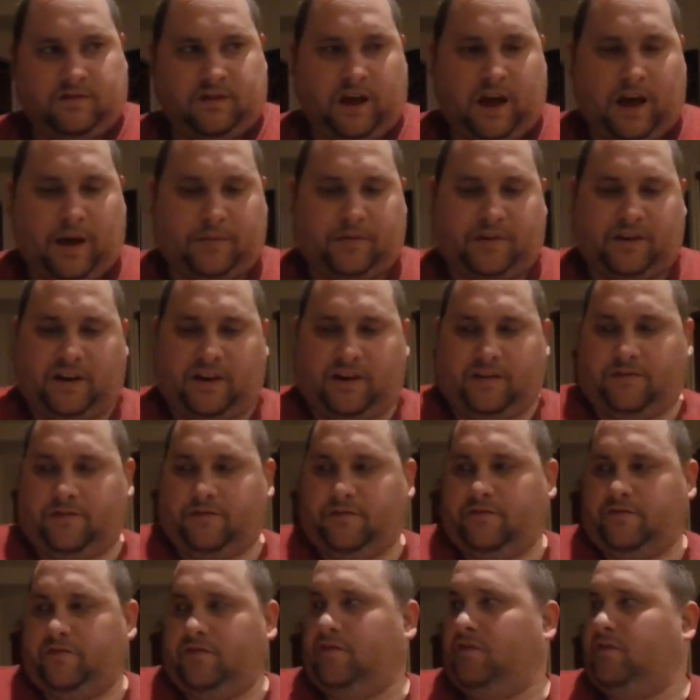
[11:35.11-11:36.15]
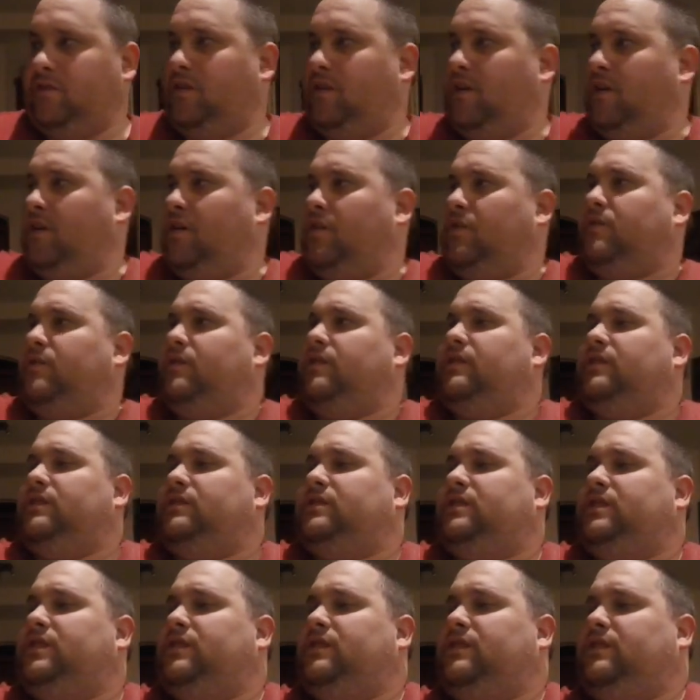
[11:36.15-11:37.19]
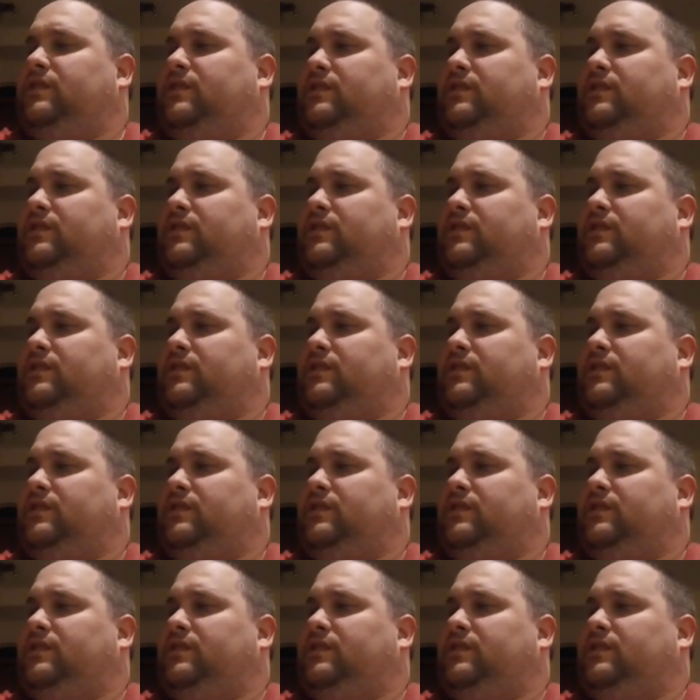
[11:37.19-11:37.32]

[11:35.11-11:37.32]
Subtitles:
hobby knife. Oh, and let's get